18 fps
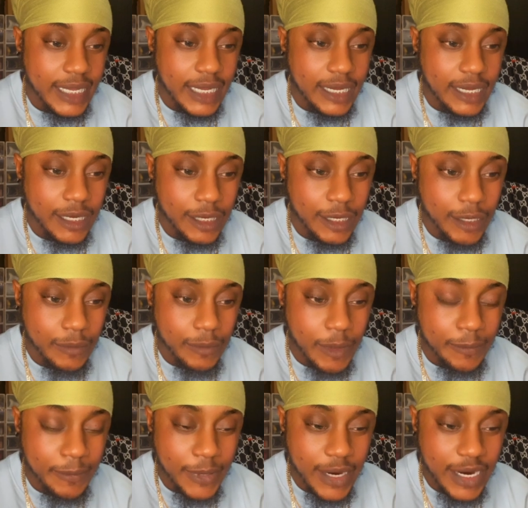
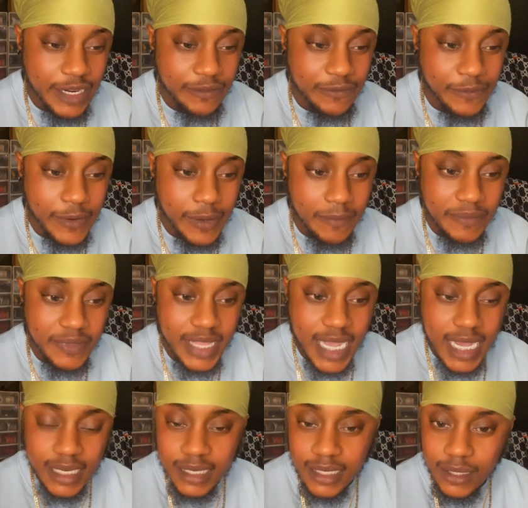apart from
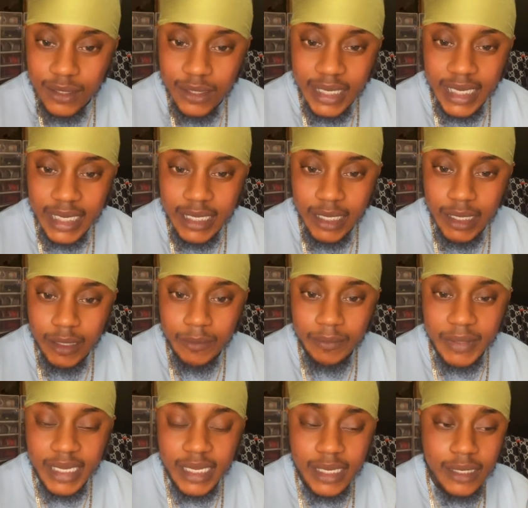that little hiccup
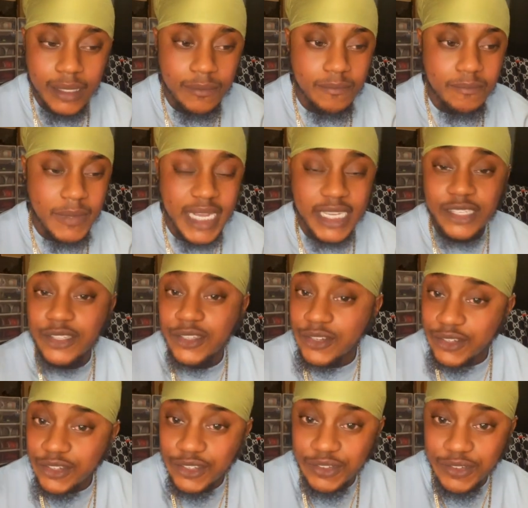in my
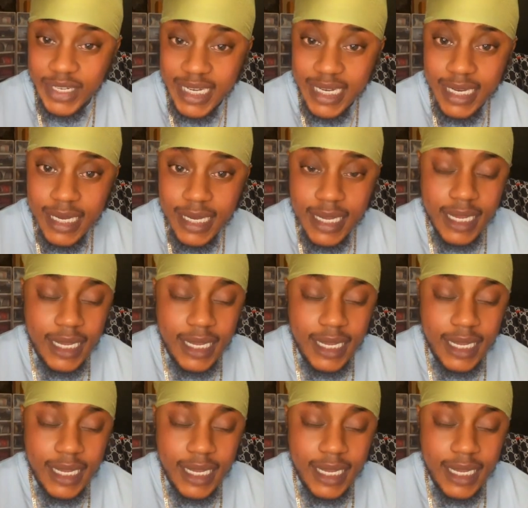surgery